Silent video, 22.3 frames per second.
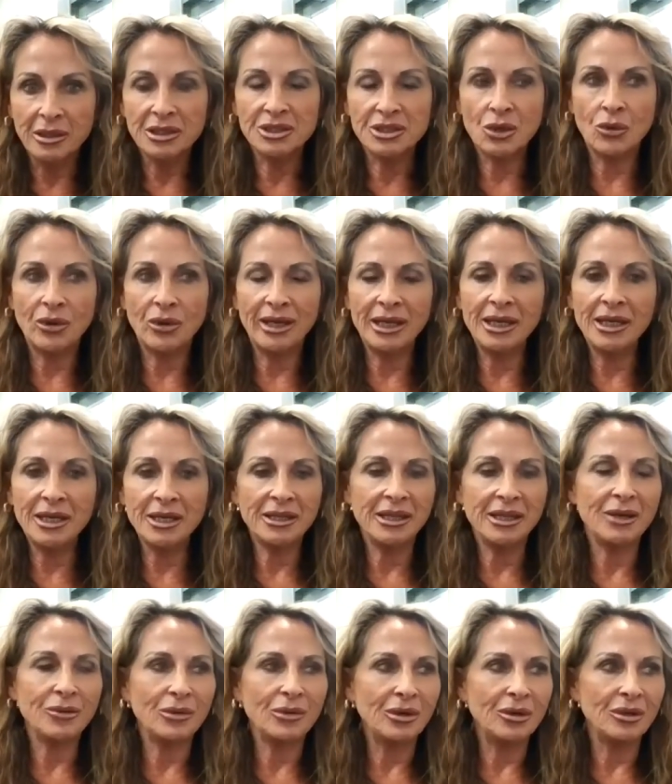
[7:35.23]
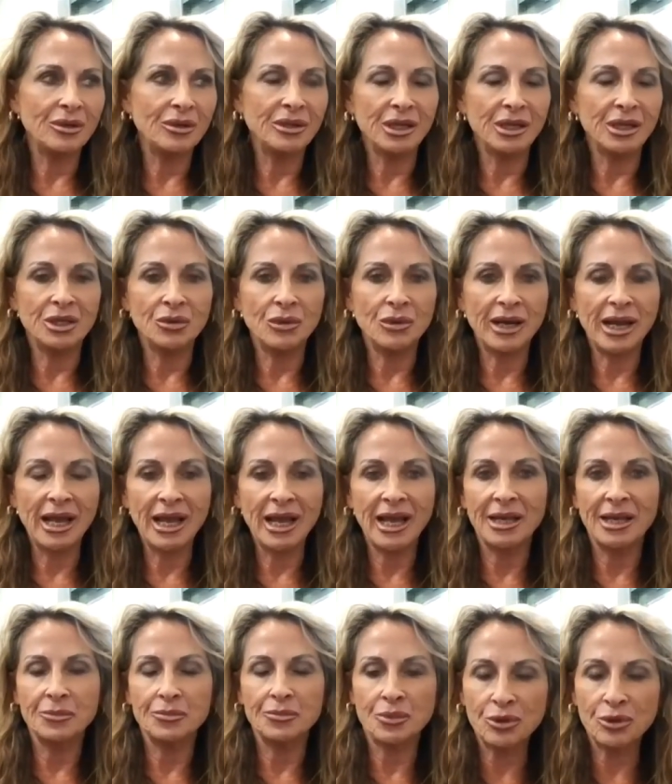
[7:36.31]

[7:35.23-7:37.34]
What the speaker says: So anything that you would add